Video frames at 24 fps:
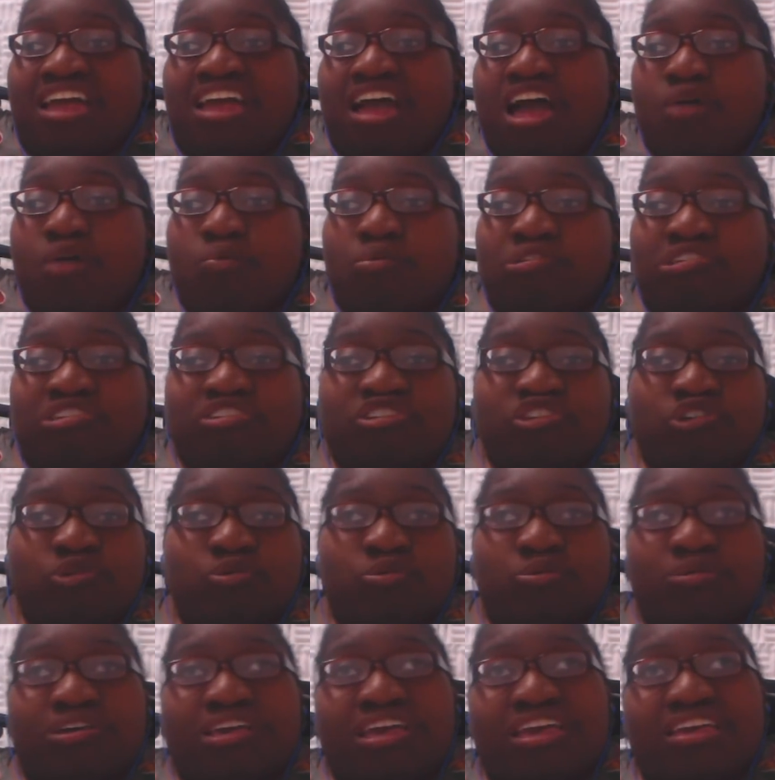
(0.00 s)
I was
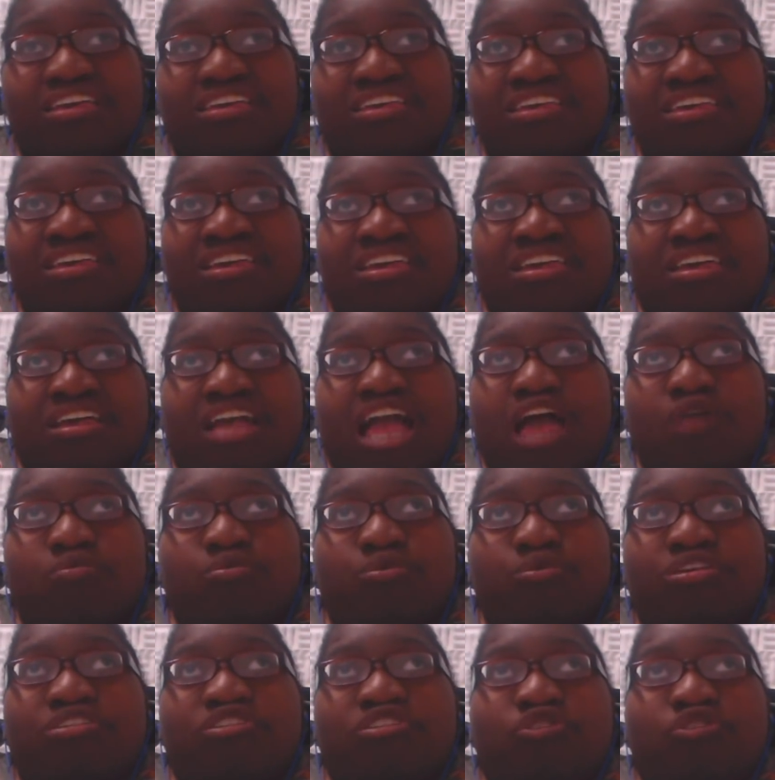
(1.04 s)
discriminated. Not only just,